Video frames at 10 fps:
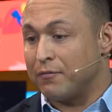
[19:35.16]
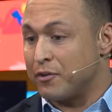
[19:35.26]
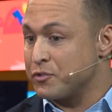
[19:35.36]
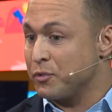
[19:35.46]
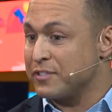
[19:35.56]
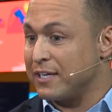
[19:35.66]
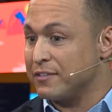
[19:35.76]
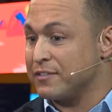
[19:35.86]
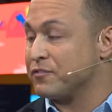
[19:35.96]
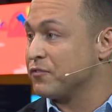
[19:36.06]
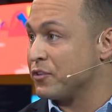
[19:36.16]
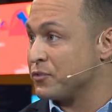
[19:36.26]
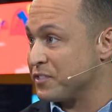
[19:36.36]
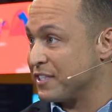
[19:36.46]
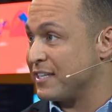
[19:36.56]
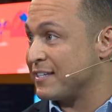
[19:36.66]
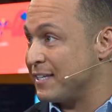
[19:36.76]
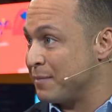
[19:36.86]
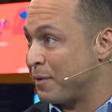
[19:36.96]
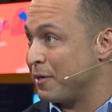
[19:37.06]
virtual sales and virtual success
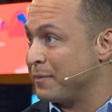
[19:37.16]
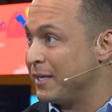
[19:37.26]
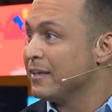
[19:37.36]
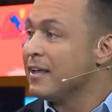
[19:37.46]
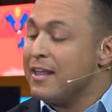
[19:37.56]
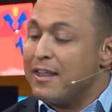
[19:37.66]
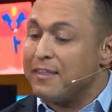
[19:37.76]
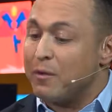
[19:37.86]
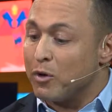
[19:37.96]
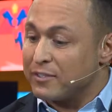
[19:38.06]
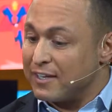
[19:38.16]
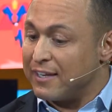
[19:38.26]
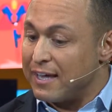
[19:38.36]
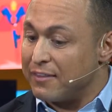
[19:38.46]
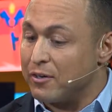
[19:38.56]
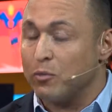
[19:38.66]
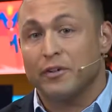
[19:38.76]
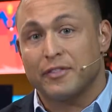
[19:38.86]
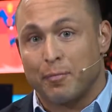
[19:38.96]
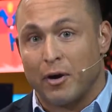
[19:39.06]
team, pardon me, they work together
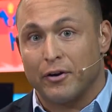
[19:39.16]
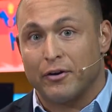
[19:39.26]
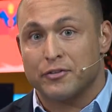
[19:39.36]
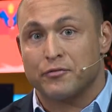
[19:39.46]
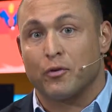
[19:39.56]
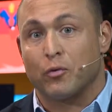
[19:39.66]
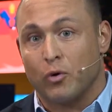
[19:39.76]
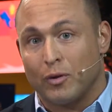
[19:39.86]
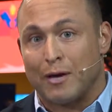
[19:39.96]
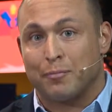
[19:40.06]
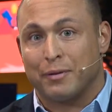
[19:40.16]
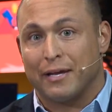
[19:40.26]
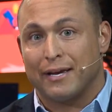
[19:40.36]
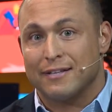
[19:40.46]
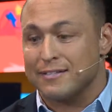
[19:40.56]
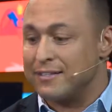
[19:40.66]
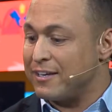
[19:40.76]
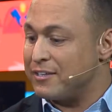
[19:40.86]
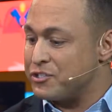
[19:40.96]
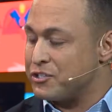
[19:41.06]
with the partners for rollout plans and to
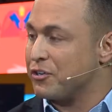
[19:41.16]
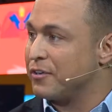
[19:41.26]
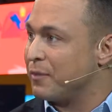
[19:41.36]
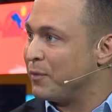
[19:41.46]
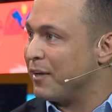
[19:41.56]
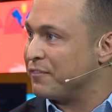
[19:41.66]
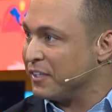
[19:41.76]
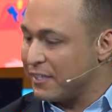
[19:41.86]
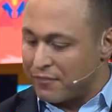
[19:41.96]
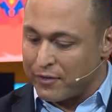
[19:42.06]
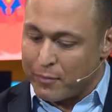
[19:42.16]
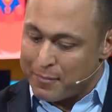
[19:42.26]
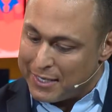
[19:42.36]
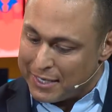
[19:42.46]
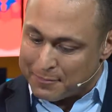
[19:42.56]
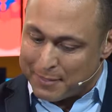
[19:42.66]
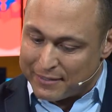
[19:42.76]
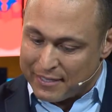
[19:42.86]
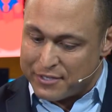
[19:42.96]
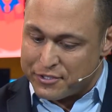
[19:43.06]
ensure that we have delivery, we meet
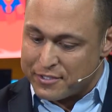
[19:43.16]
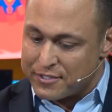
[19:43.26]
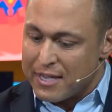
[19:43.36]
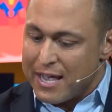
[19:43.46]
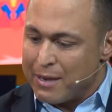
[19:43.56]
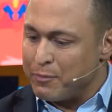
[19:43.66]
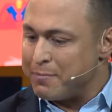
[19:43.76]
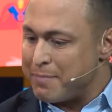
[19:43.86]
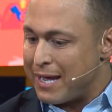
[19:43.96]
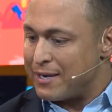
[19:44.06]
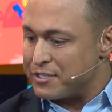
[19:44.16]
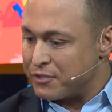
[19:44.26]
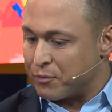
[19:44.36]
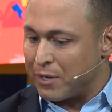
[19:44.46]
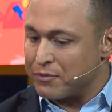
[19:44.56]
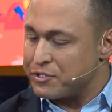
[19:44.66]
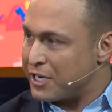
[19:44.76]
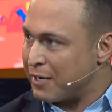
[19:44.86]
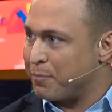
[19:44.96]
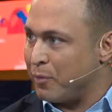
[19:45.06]
expectations, and we manage it throughout
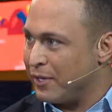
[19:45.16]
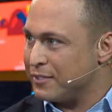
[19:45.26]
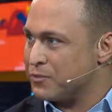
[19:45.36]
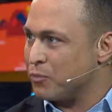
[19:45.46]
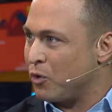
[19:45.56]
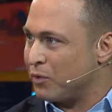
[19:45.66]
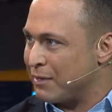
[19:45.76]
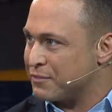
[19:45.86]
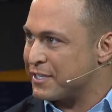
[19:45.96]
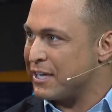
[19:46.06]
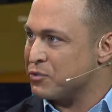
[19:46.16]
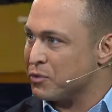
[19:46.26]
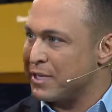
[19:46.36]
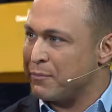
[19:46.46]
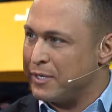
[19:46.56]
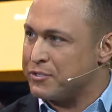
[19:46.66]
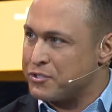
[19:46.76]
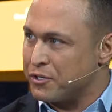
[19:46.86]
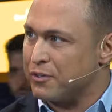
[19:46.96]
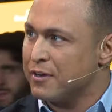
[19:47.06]
checkpoints, rollout schedules, and we
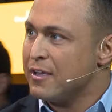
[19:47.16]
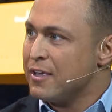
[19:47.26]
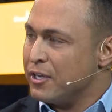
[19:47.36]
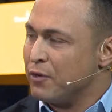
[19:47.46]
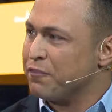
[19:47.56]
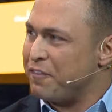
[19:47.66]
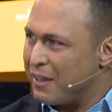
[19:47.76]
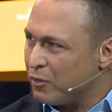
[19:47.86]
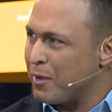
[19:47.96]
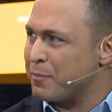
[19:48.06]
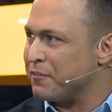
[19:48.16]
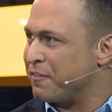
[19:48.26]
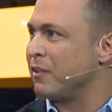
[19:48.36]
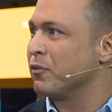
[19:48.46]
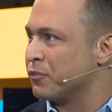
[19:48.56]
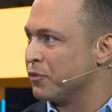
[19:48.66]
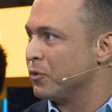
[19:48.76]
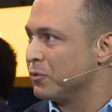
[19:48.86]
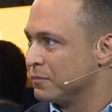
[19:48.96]
ensure, follow up and follow through.